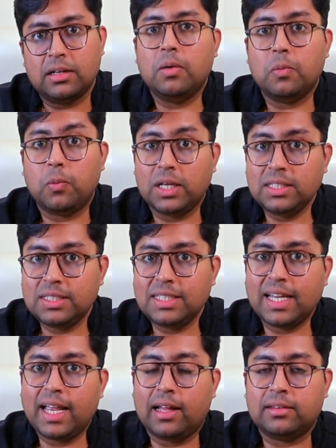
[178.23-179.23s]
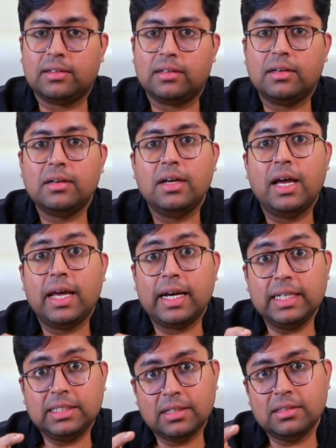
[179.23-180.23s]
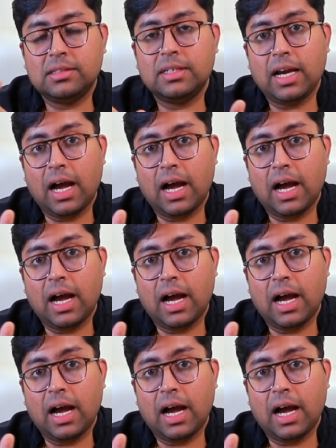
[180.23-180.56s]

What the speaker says: Once the catheter reaches the